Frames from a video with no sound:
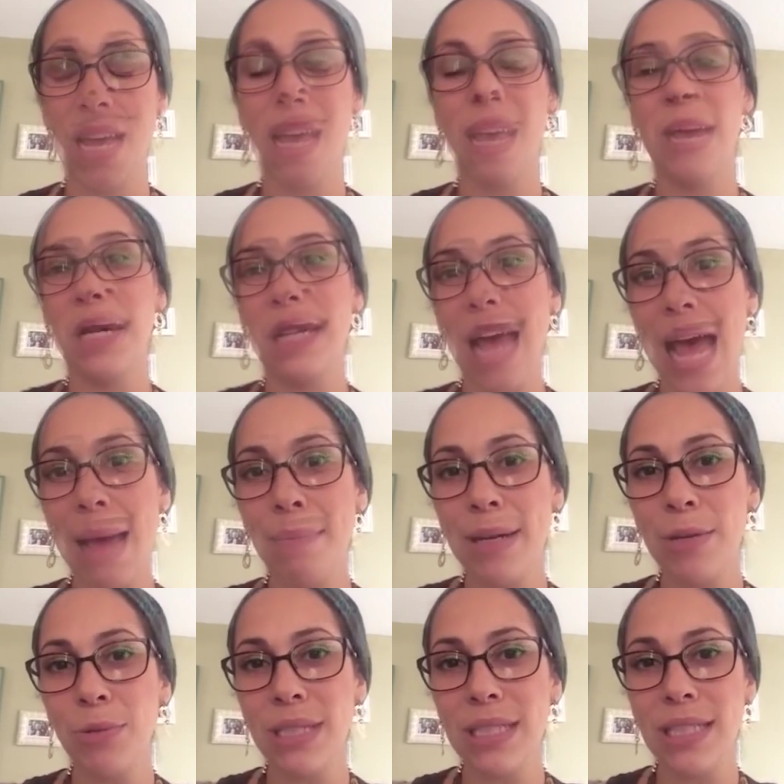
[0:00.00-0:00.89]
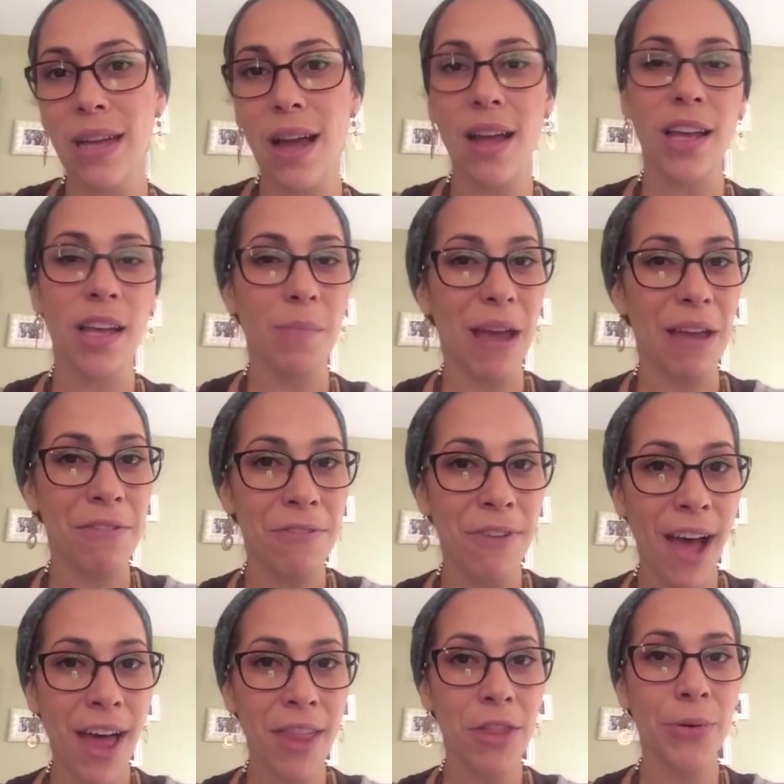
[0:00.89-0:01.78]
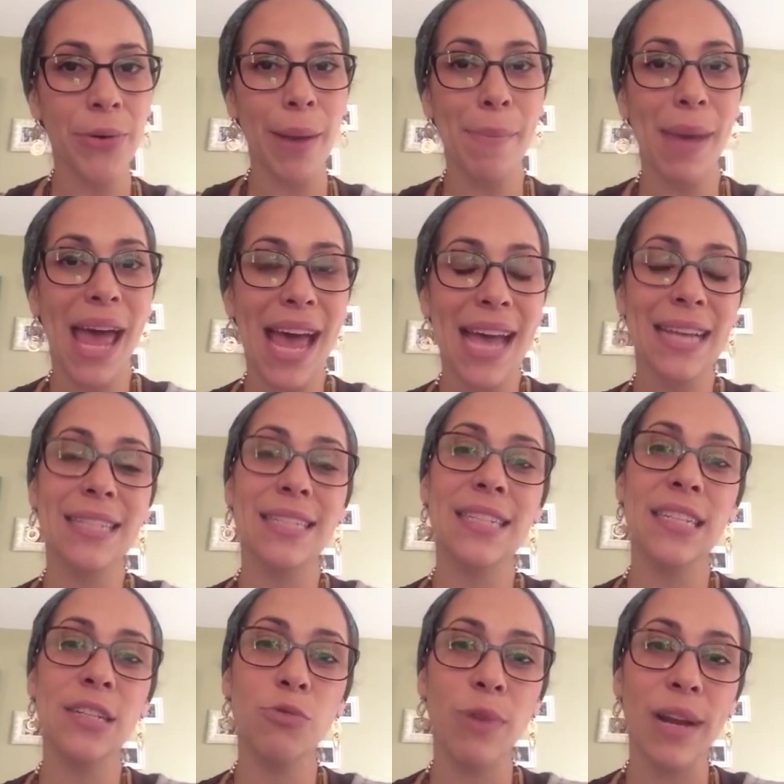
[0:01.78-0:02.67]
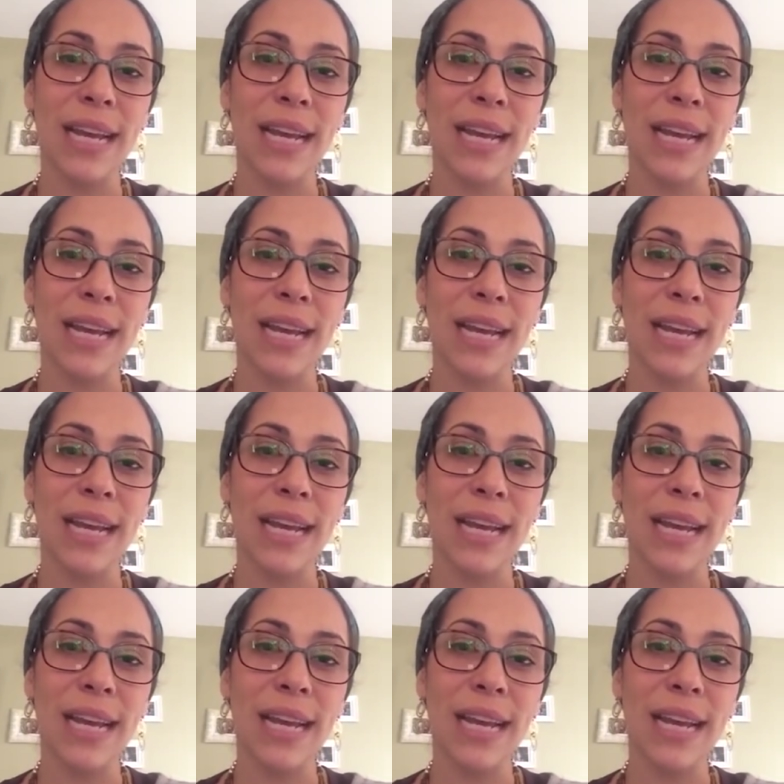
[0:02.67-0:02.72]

From the time I was young, my father, Rabbi Eckstein,